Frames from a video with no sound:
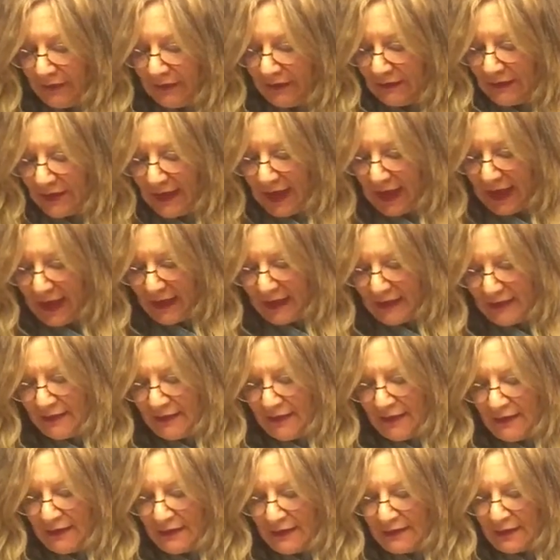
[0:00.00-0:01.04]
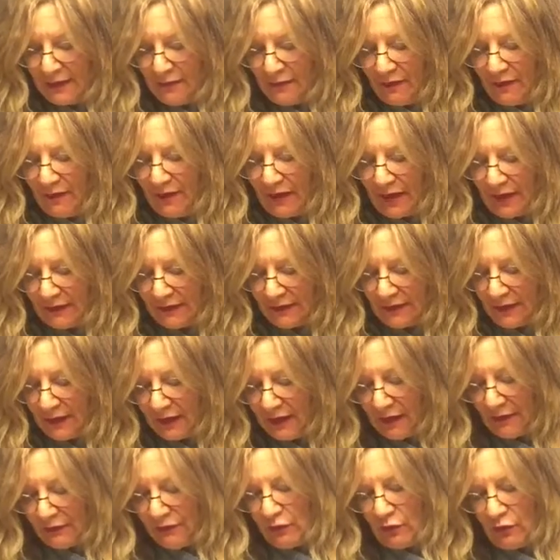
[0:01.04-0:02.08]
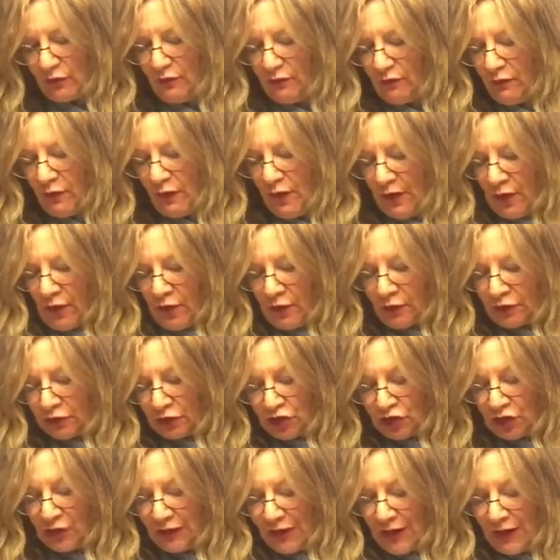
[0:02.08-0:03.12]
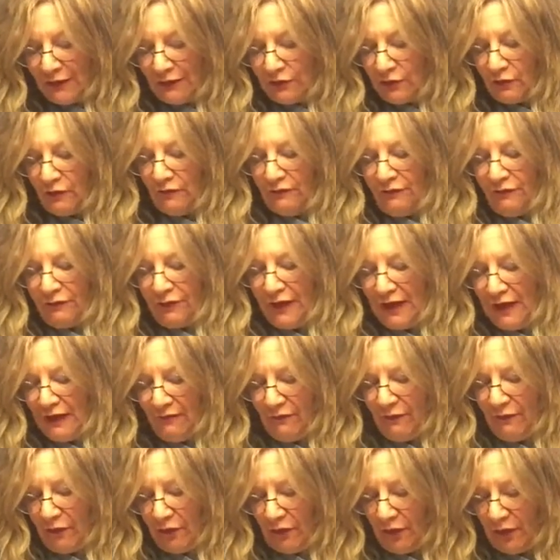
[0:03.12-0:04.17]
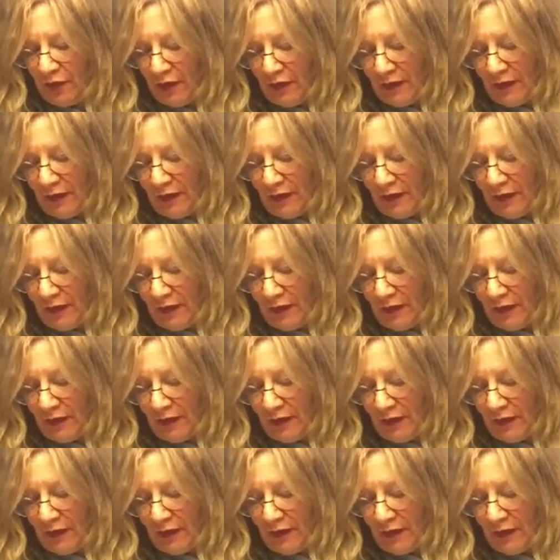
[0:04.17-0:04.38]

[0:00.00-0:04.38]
to add some of that cilantro or cilantro flavor